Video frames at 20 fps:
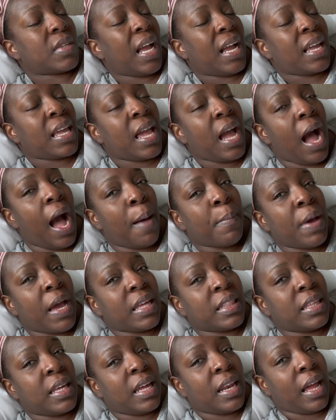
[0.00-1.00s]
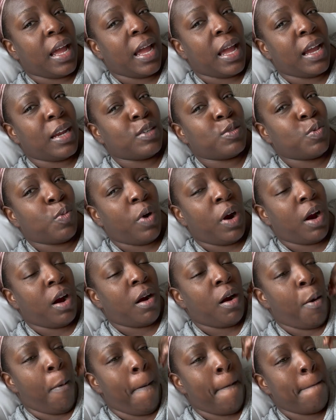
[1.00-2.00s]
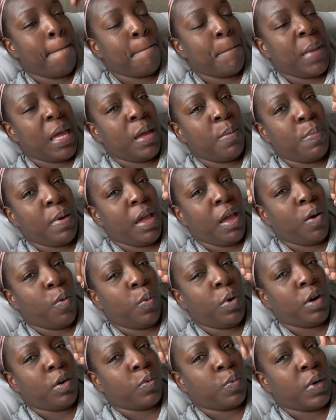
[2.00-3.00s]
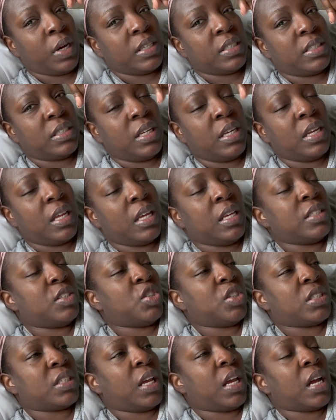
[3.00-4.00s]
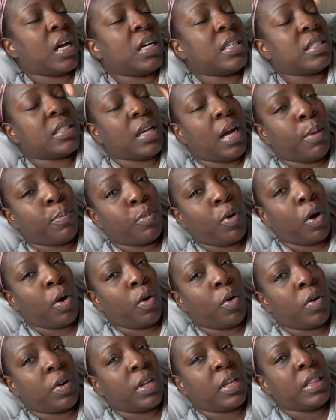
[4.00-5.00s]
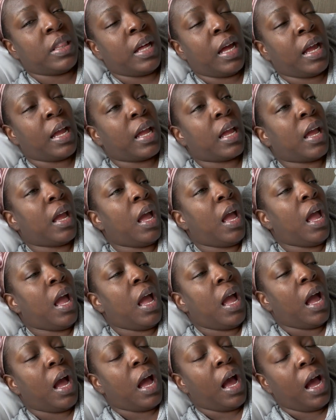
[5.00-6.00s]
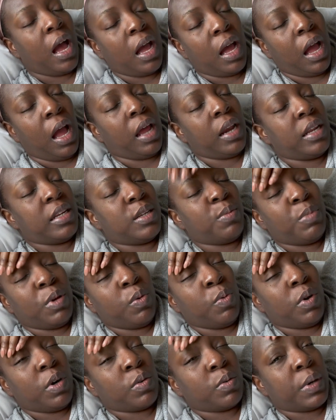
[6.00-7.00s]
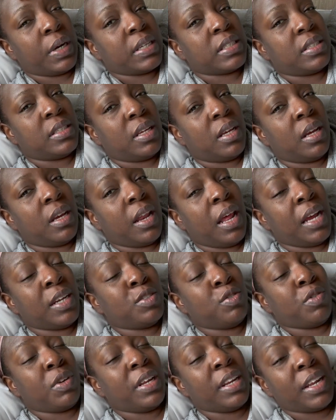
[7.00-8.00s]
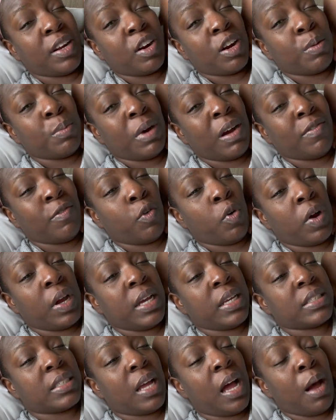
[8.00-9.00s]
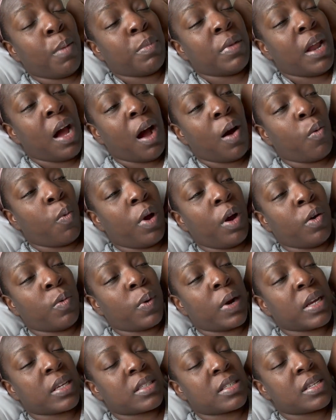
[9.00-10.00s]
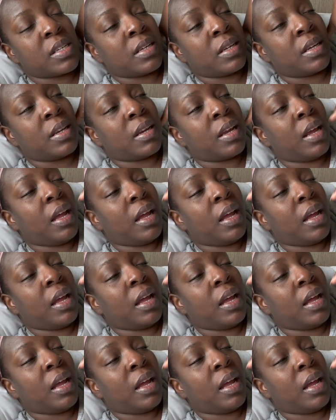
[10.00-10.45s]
yeah, I'm at that age where me being well rested is just like a top priority. Like I need to be well rested. As you can hear in my voice, I'm not well rested.